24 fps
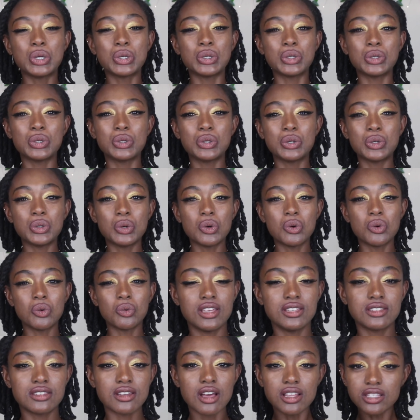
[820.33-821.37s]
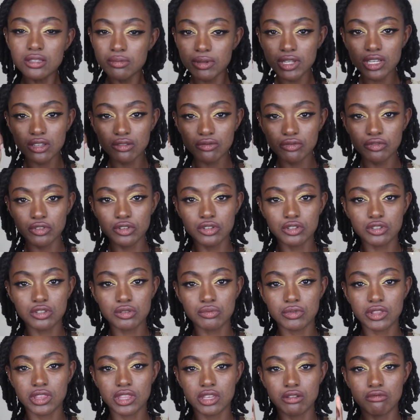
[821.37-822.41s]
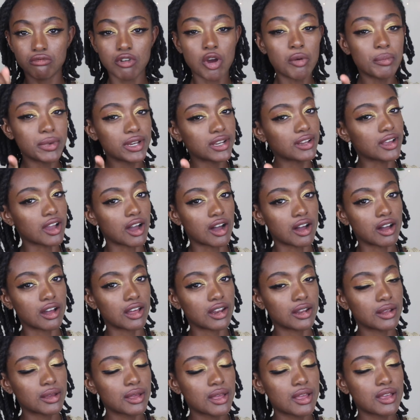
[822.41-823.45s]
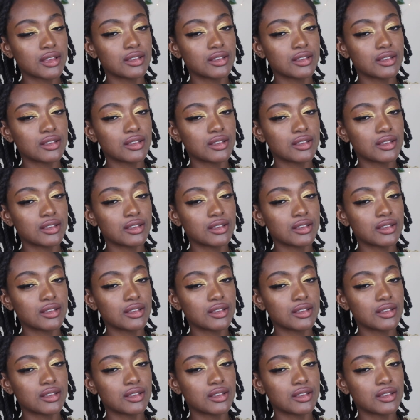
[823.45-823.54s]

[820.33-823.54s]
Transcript: who is not to be confused with the Roman god